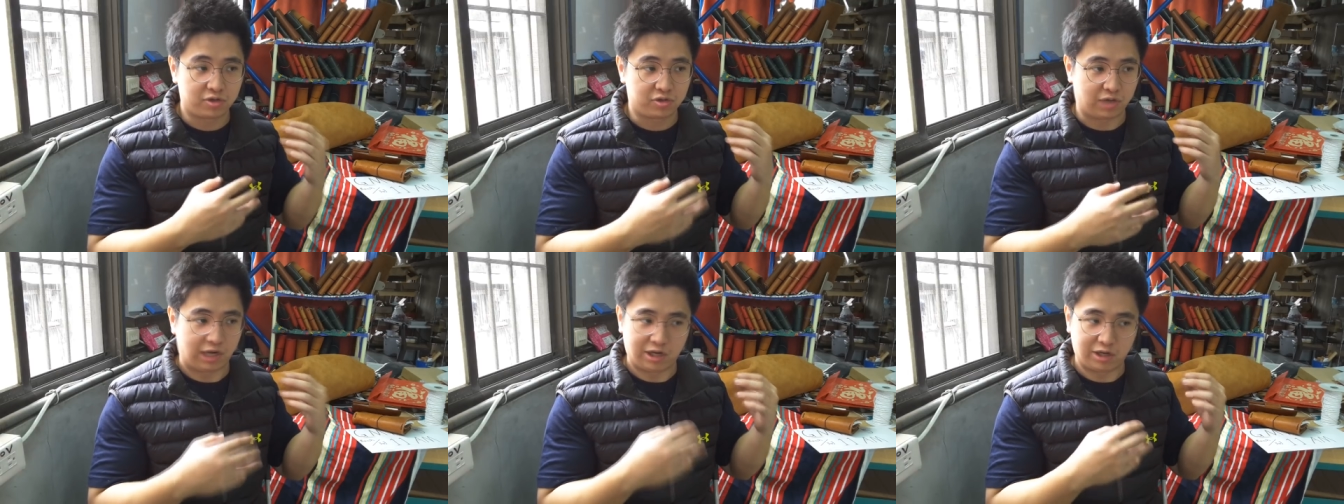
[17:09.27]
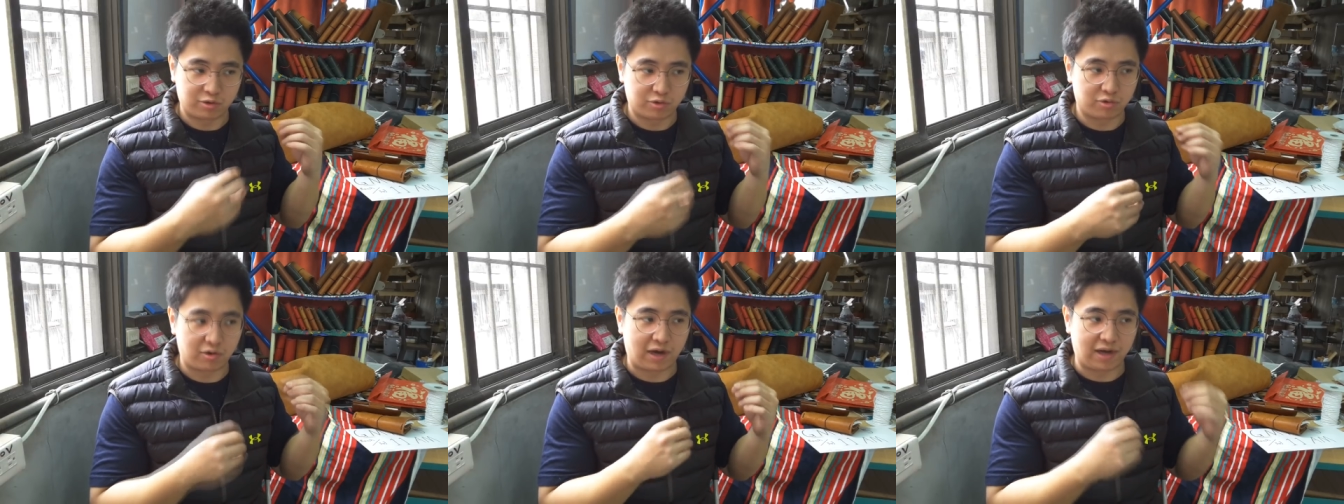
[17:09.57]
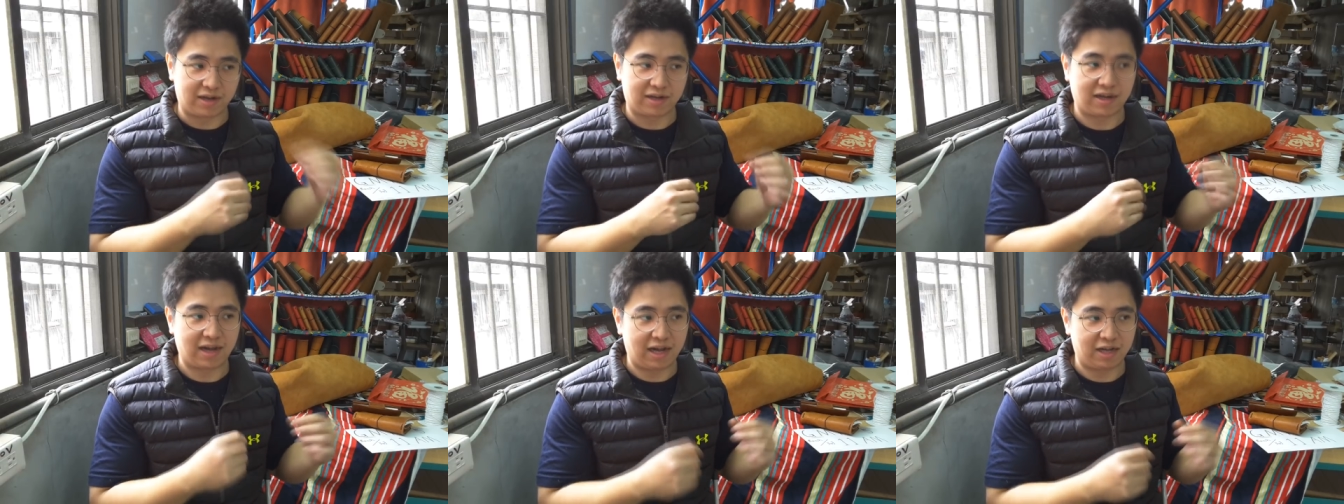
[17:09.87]
try to
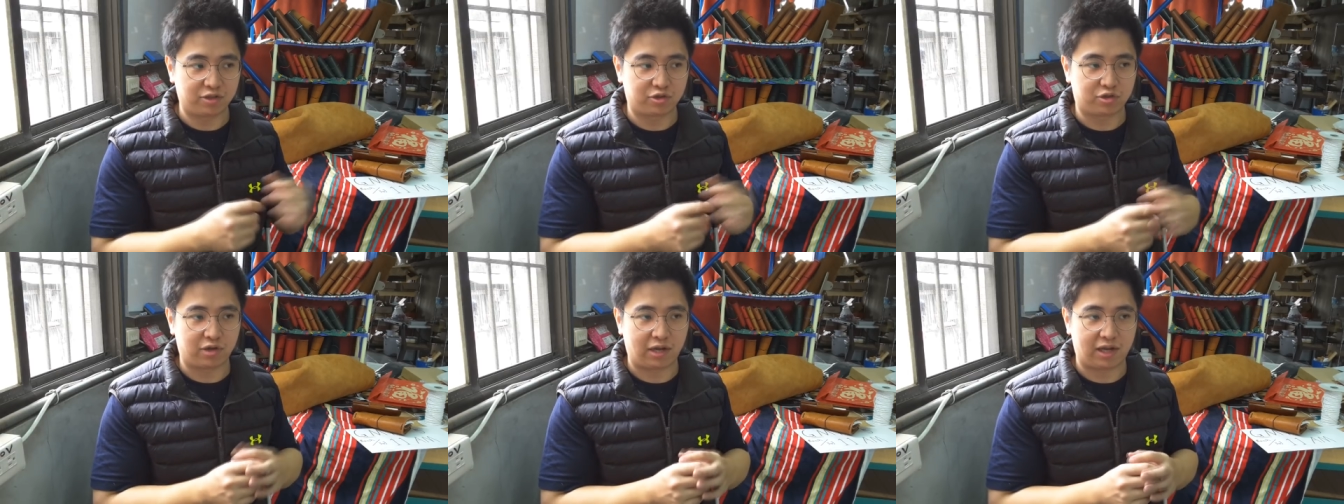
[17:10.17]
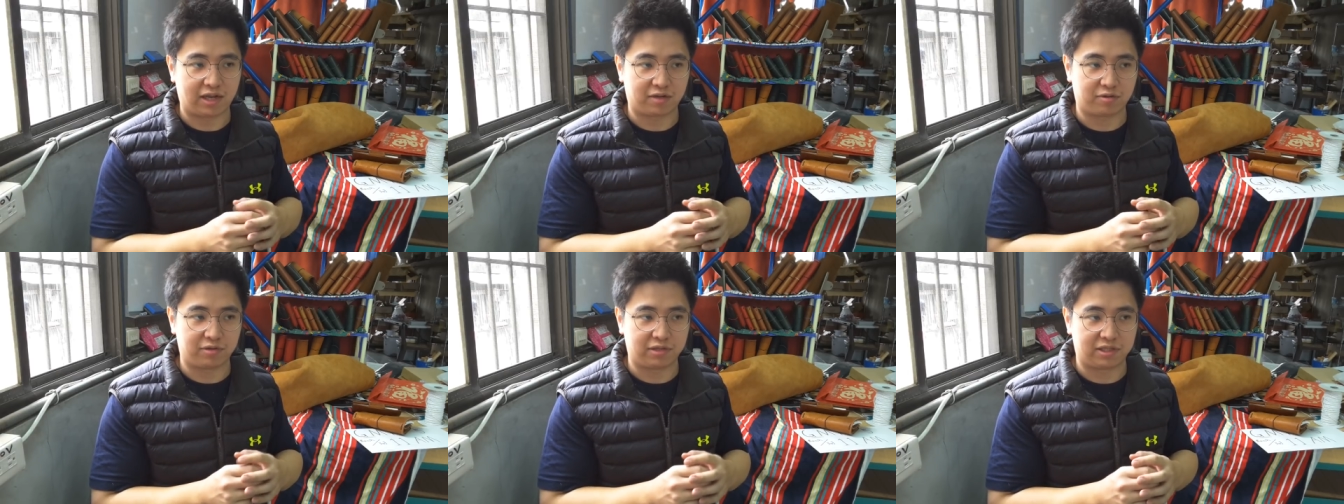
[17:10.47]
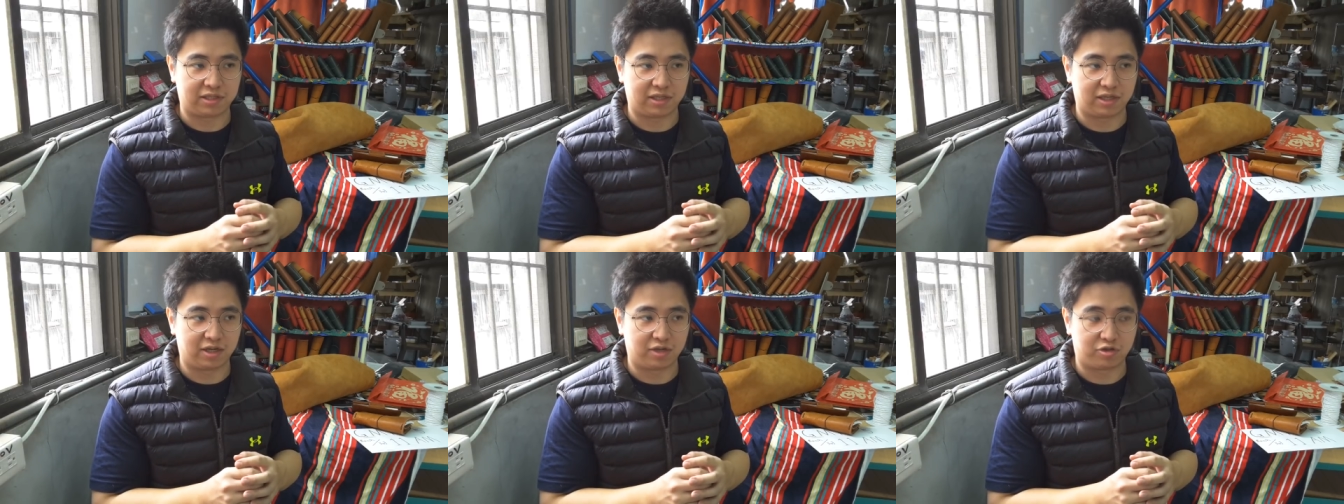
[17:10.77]
write a contract
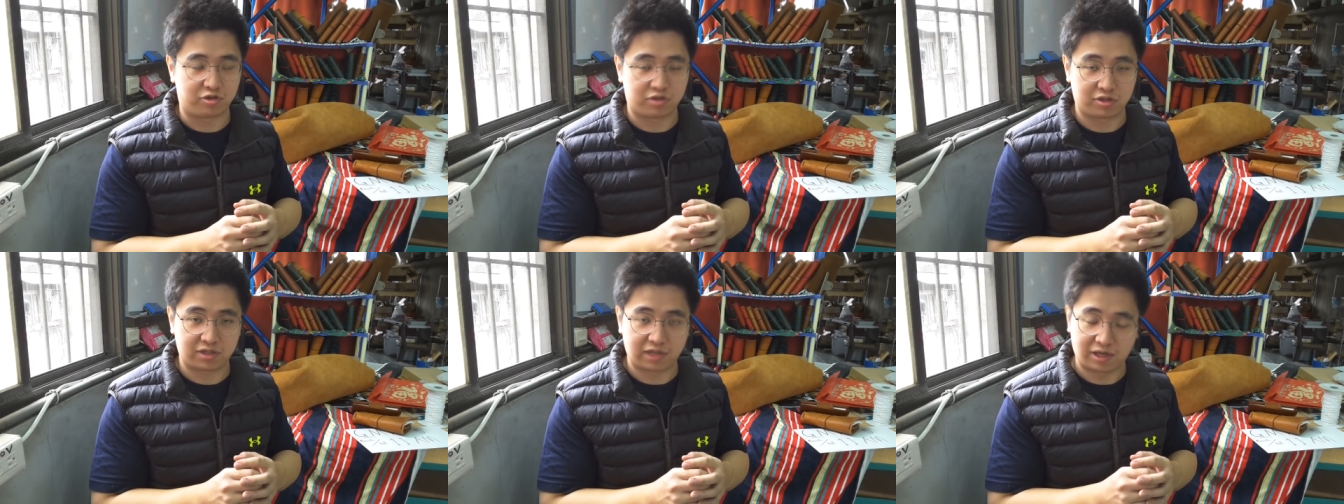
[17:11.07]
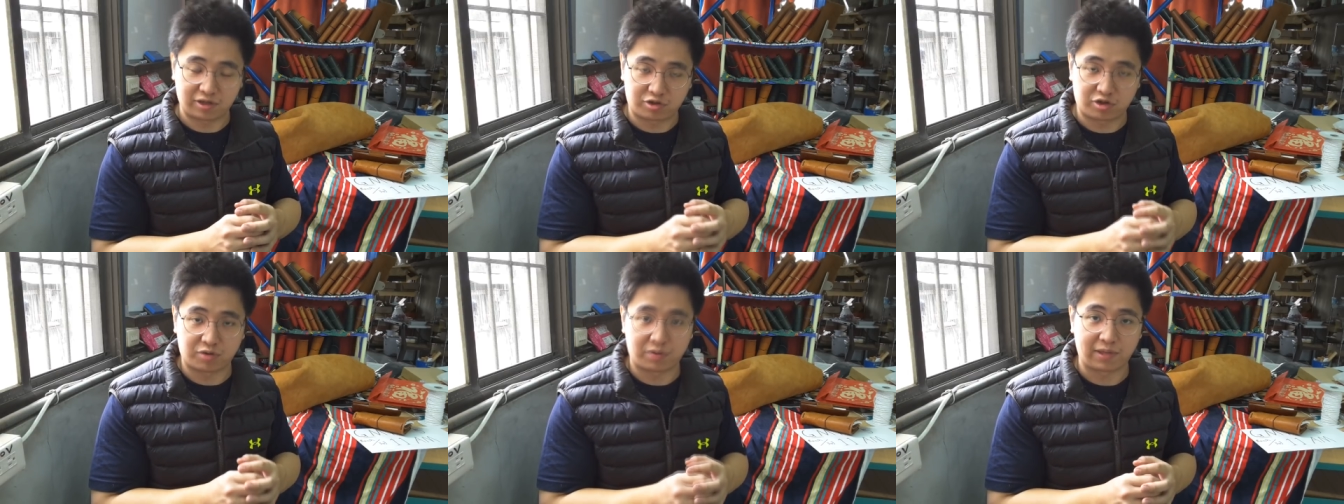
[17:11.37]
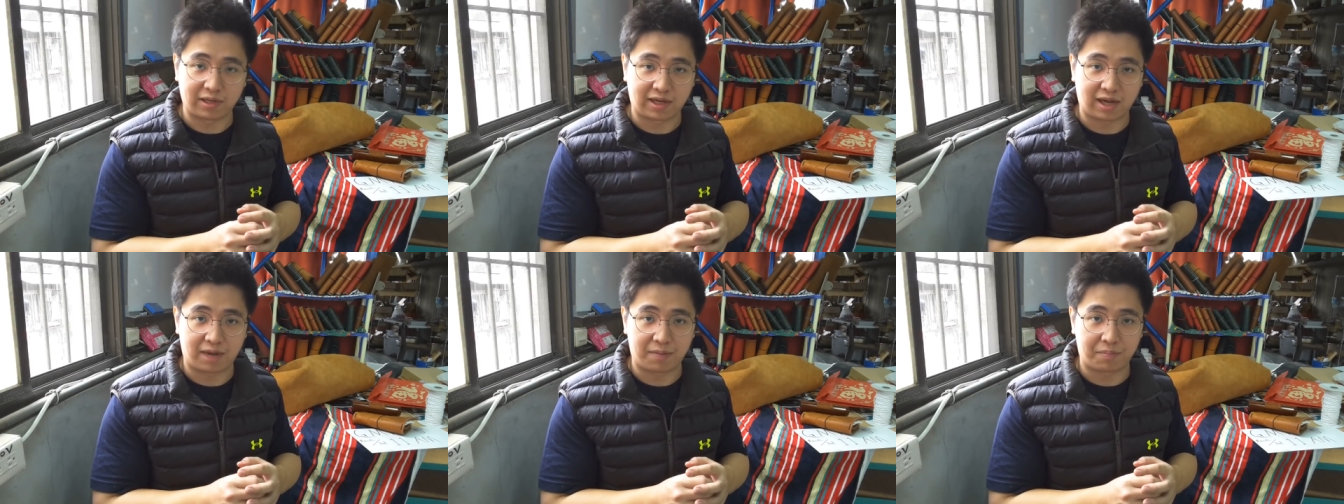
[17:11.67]
with the, some
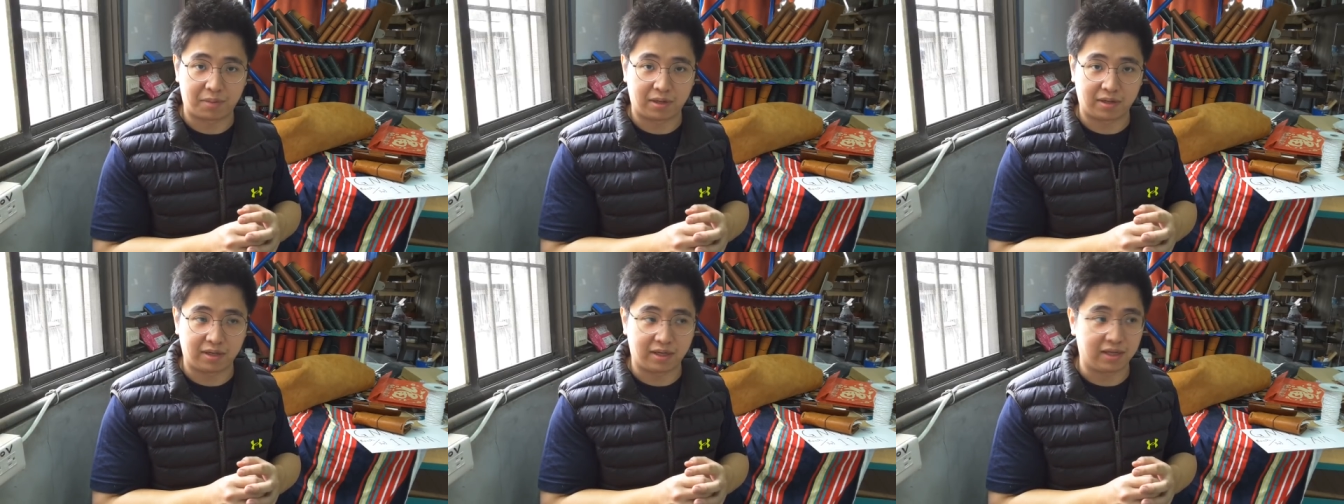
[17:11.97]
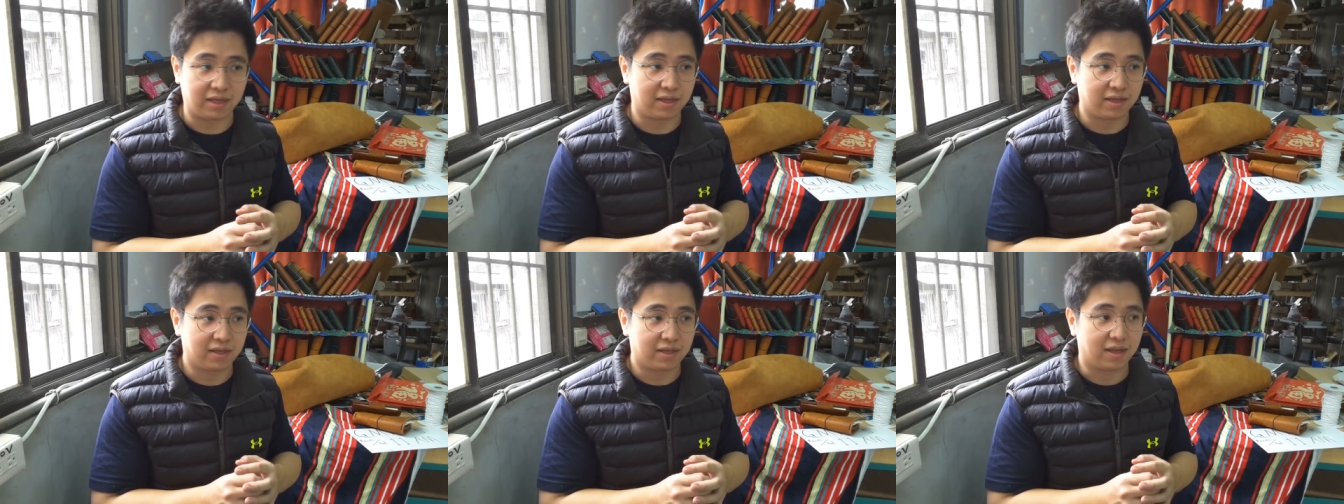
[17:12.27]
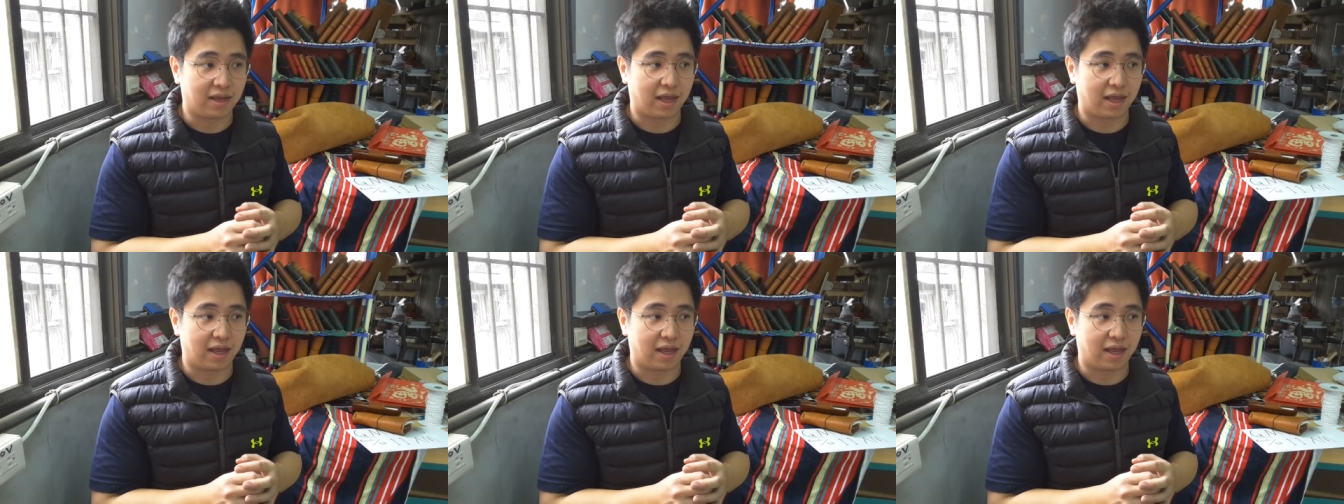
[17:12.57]
shipping company